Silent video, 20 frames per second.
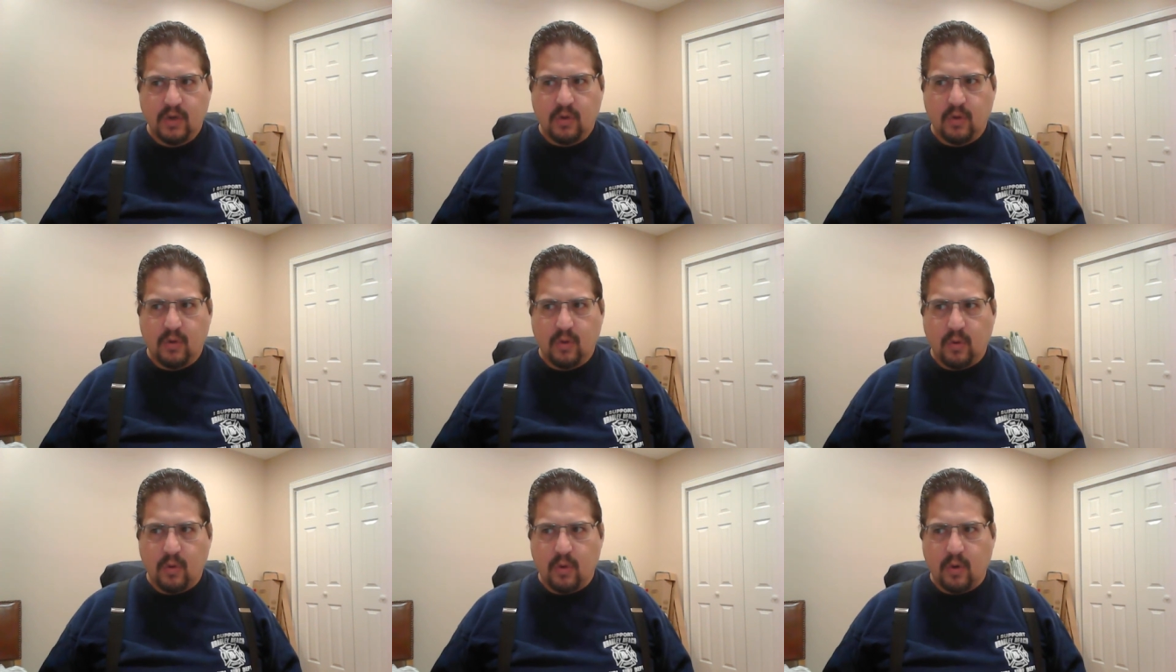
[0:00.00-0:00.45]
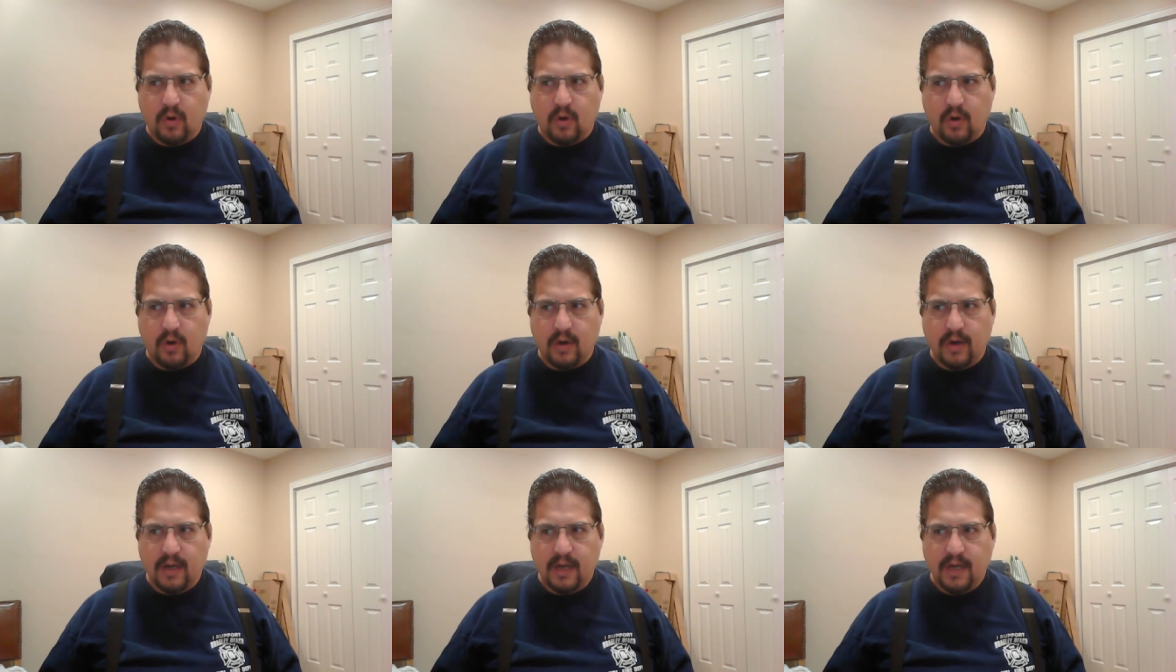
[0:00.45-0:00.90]

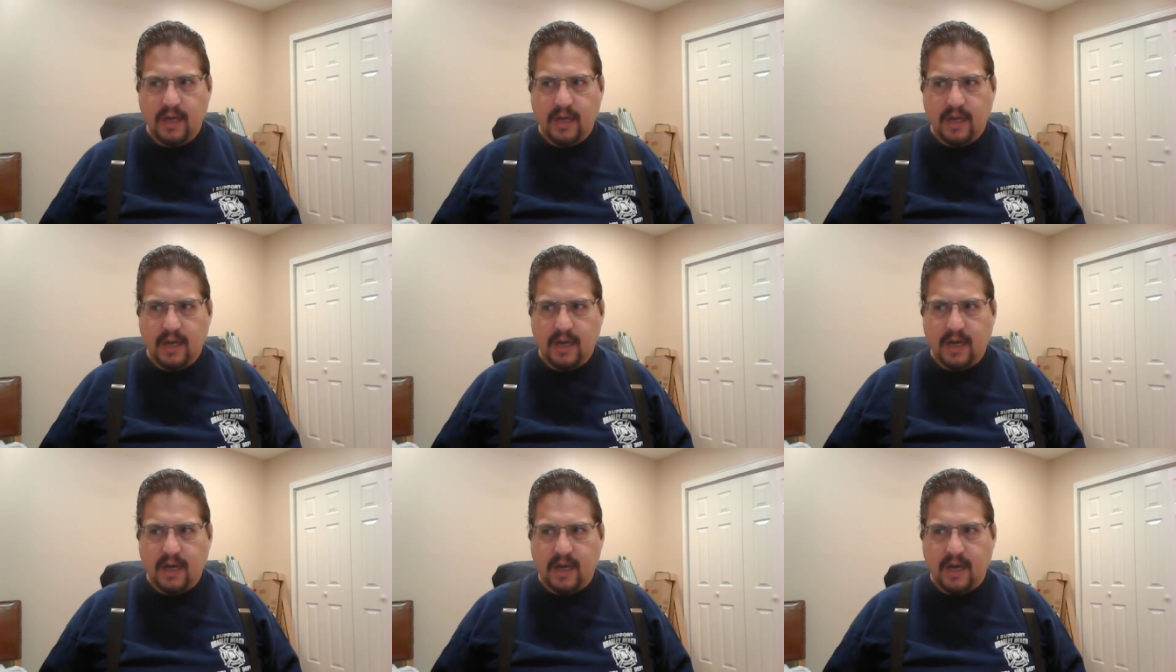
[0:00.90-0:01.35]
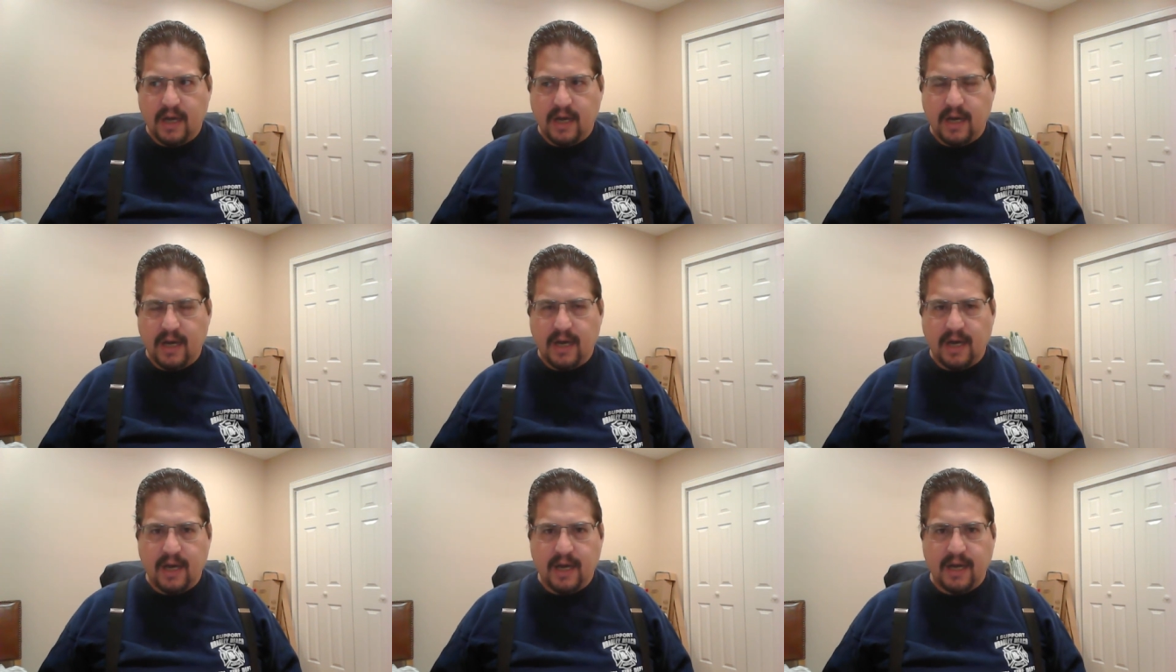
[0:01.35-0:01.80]
Or
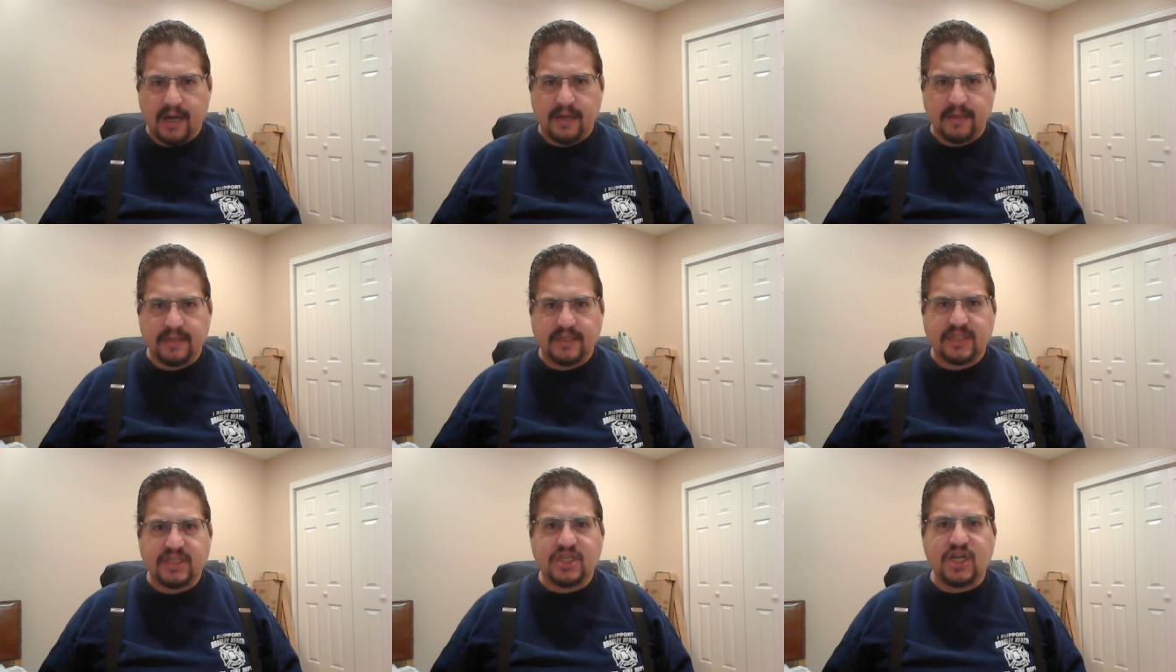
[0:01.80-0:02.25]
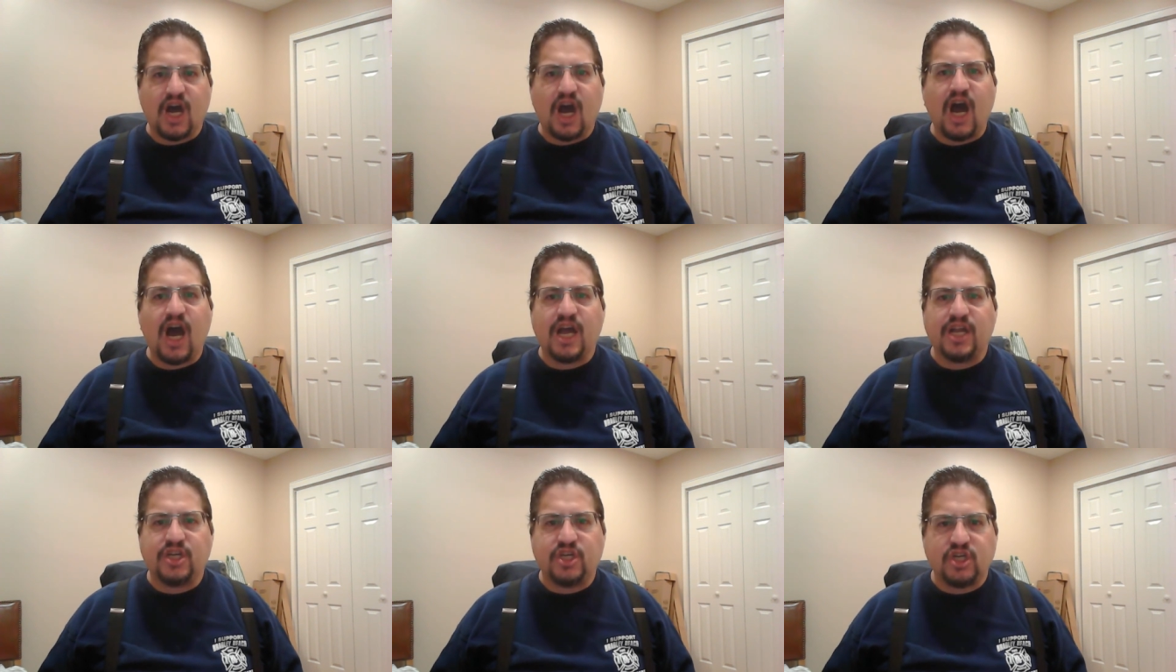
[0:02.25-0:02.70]

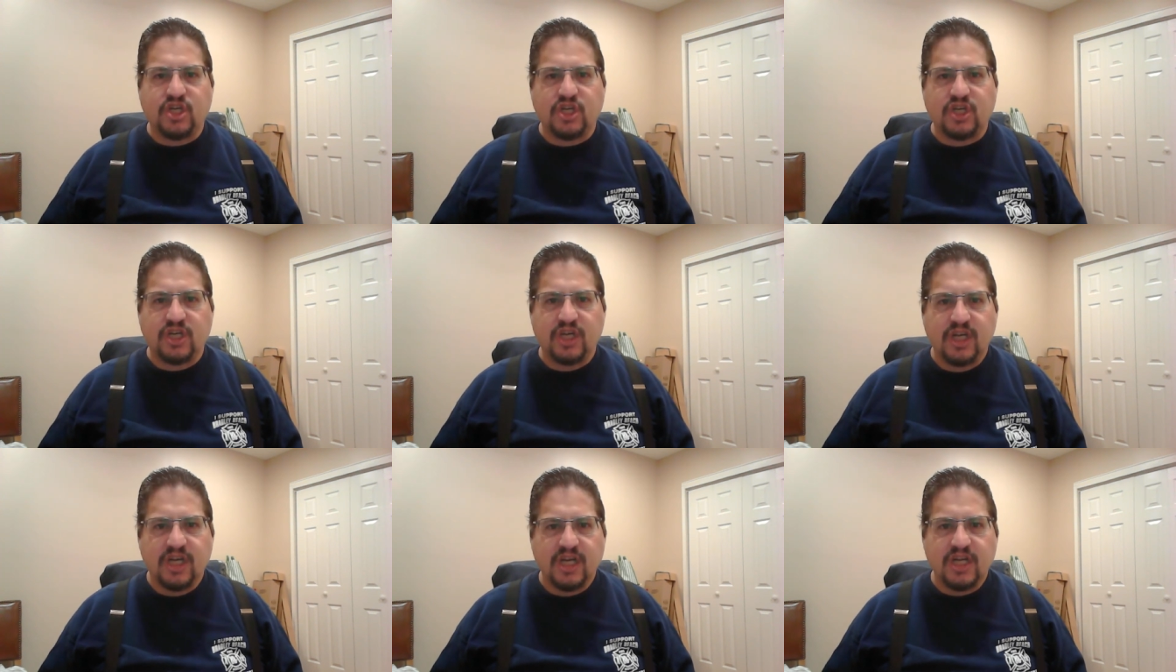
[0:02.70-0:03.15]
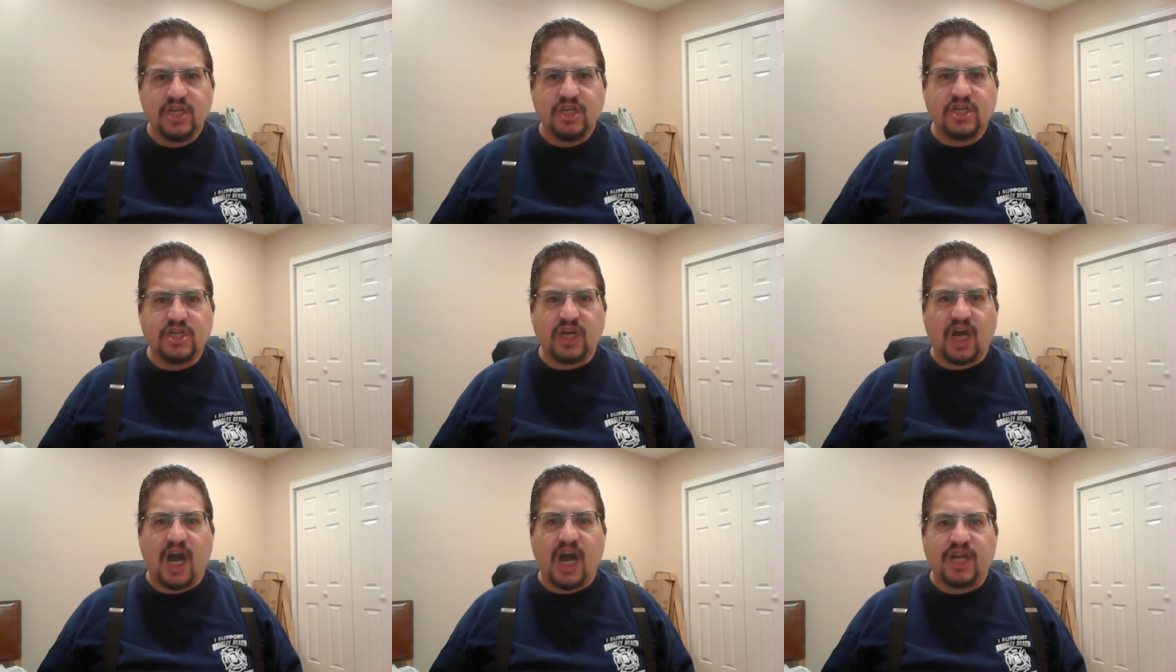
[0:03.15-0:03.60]
touch,
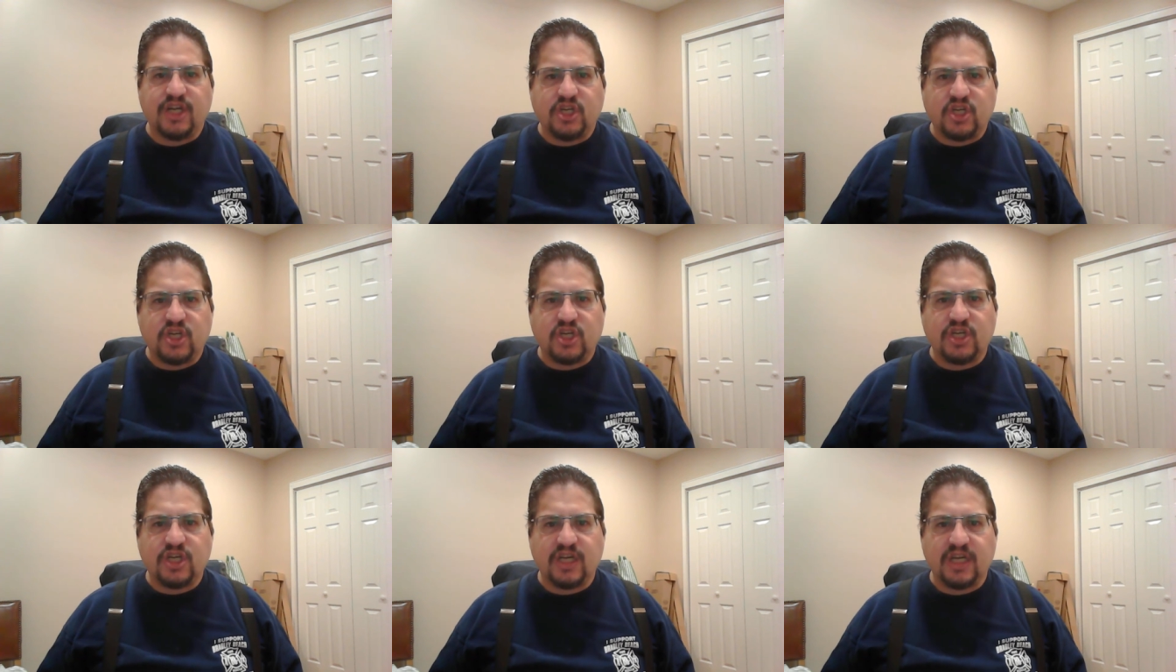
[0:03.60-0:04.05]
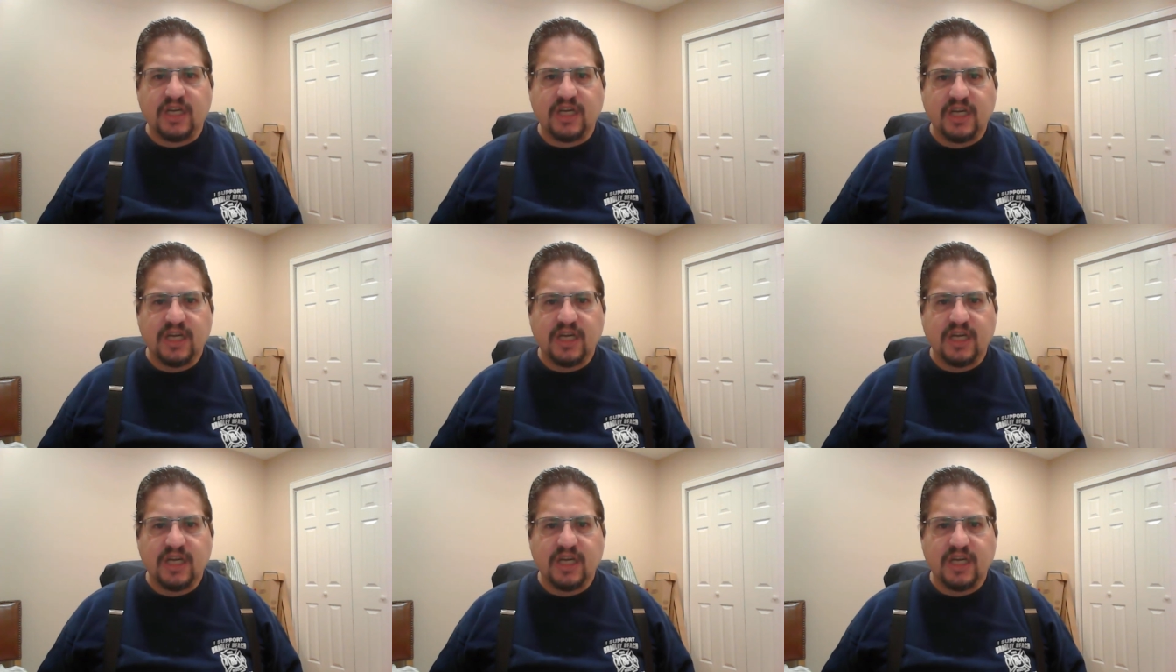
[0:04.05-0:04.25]
touched,